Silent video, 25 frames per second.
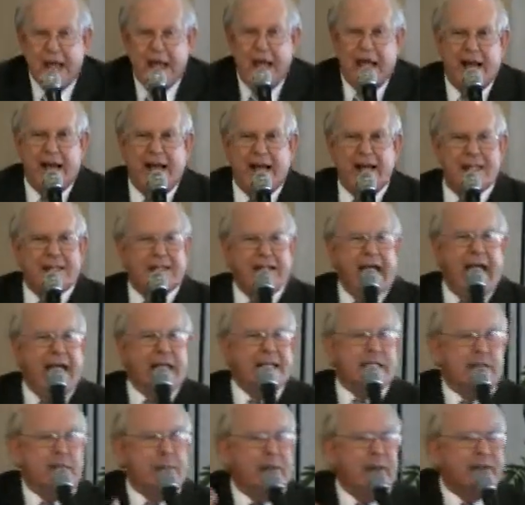and he's
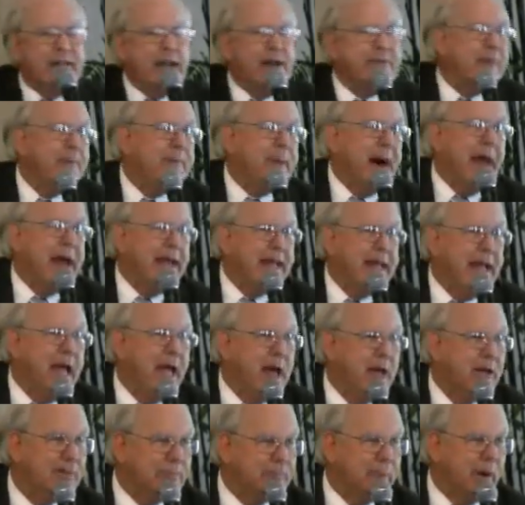dancing with everybody
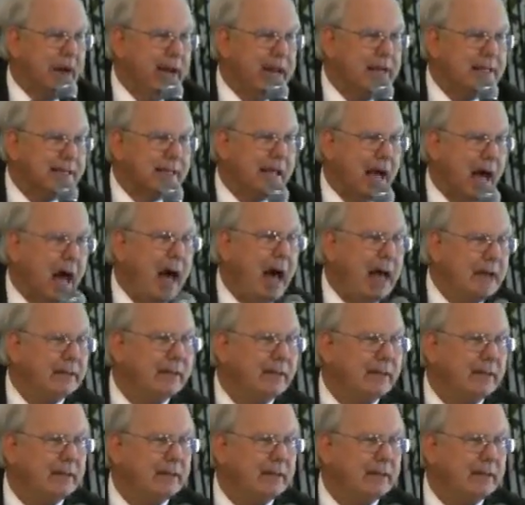else? Praise God.